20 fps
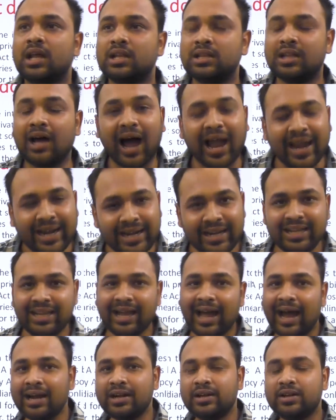The
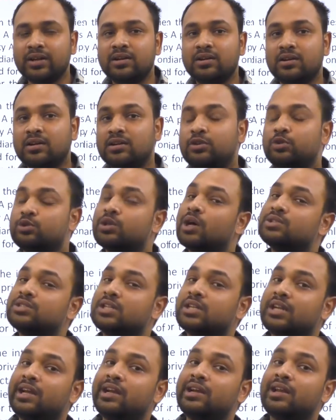IT Act
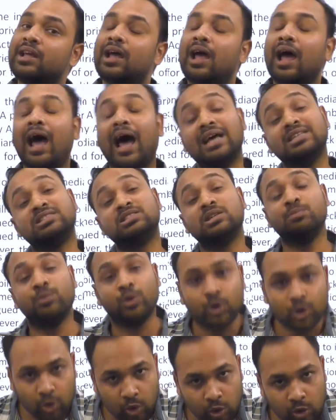2008 has some
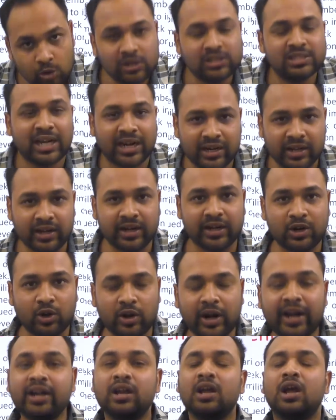rules under it,
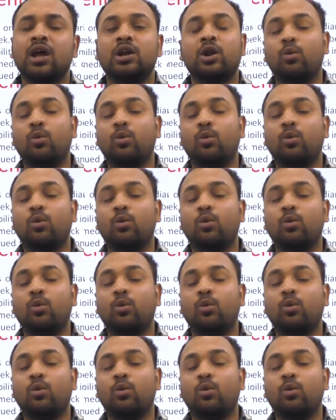all right?